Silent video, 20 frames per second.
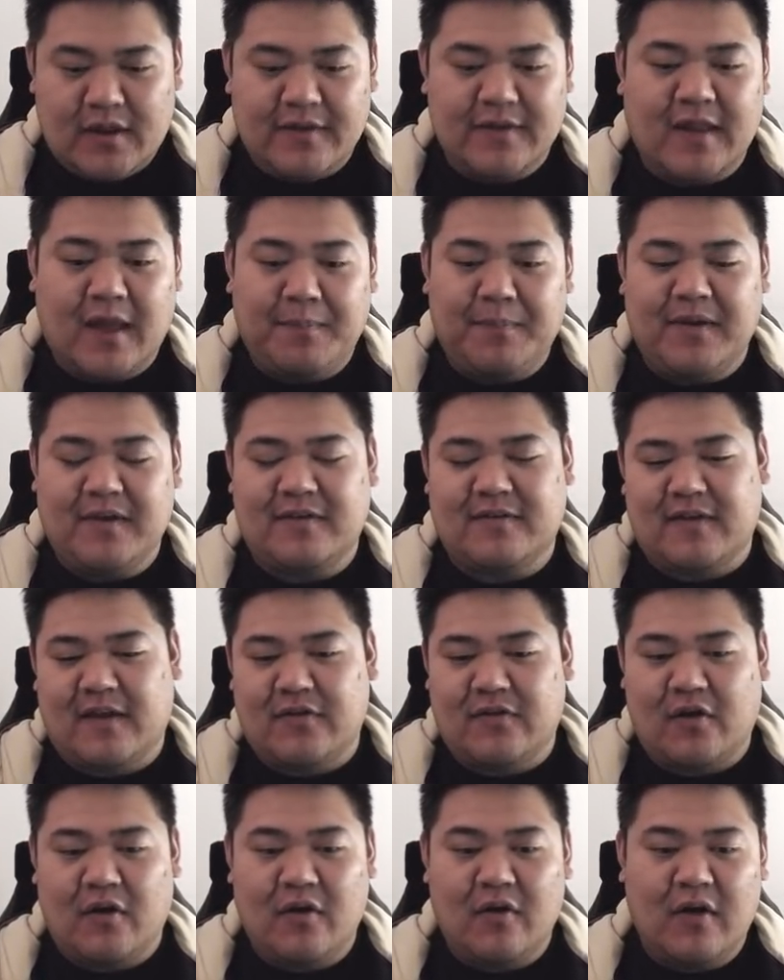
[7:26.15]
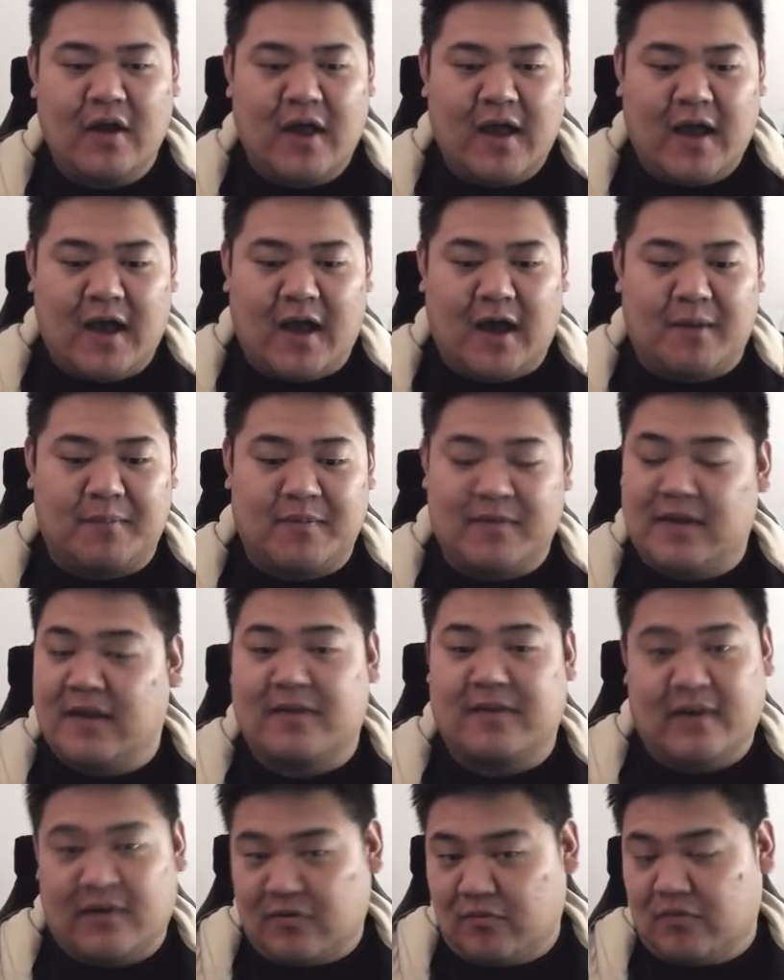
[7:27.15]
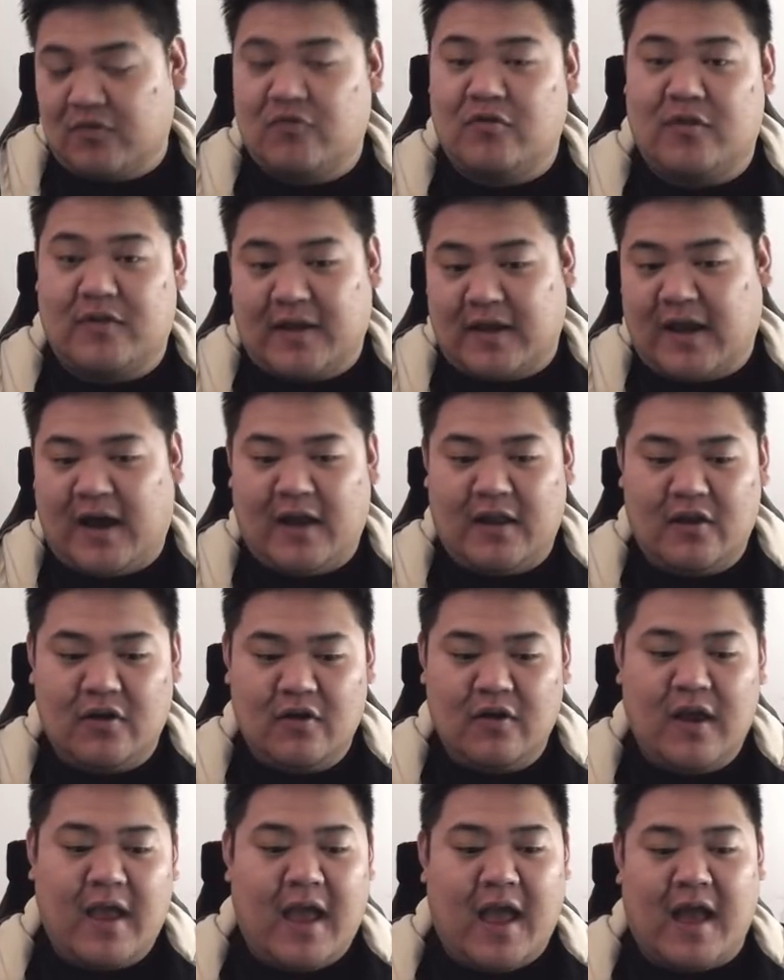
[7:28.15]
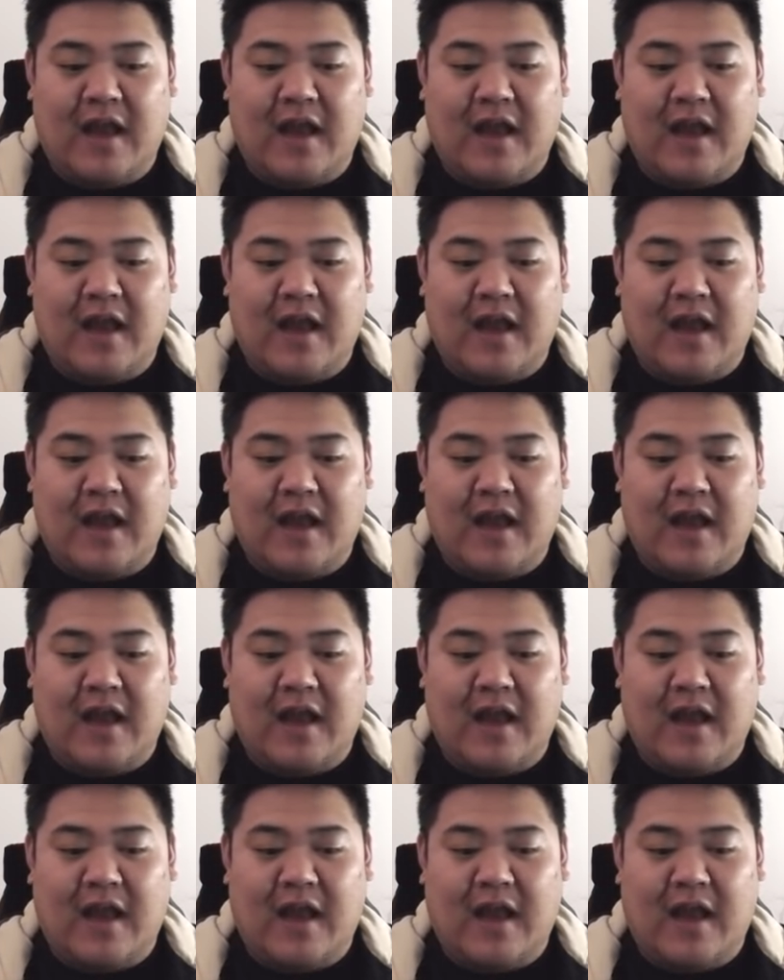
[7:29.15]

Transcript: that being said though, it doesn't restrict the color,